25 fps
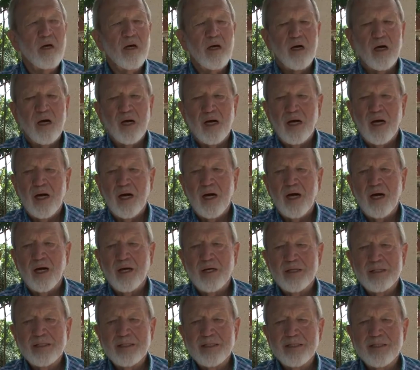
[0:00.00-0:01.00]

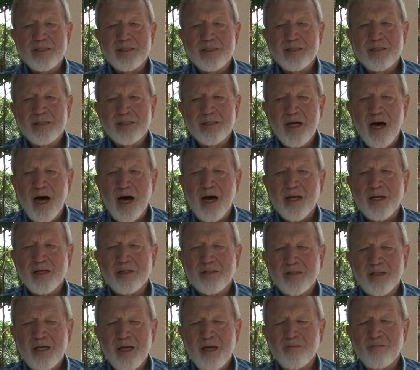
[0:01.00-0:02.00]
them. God
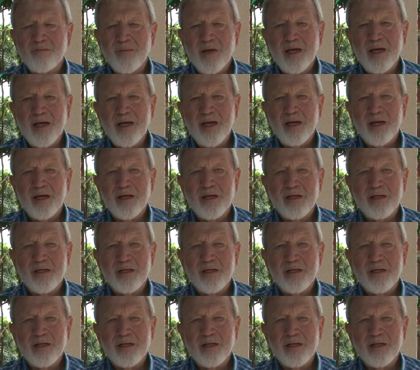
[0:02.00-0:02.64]
has given me,